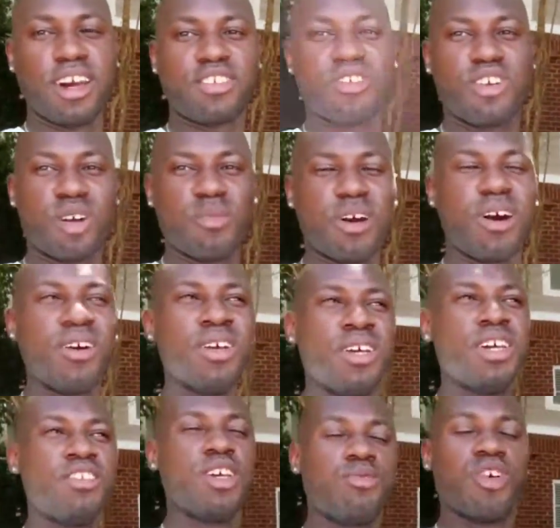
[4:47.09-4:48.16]
and I talk about
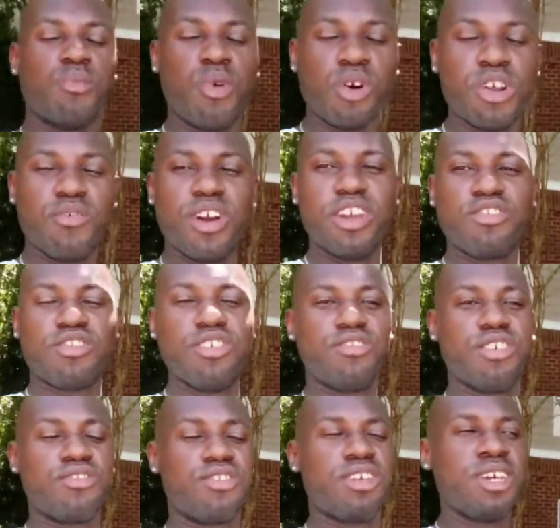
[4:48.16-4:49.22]
tips on
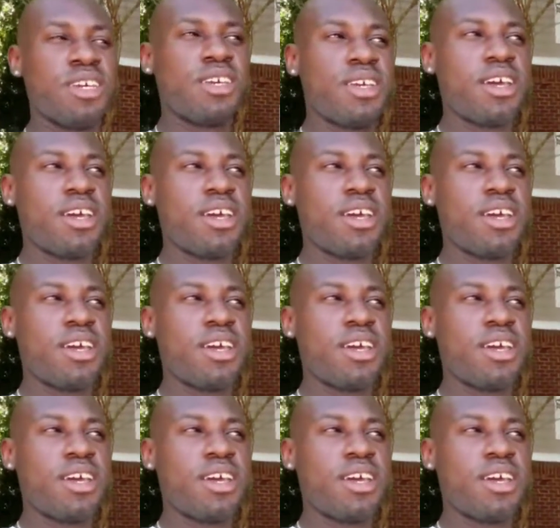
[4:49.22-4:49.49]
motivation, just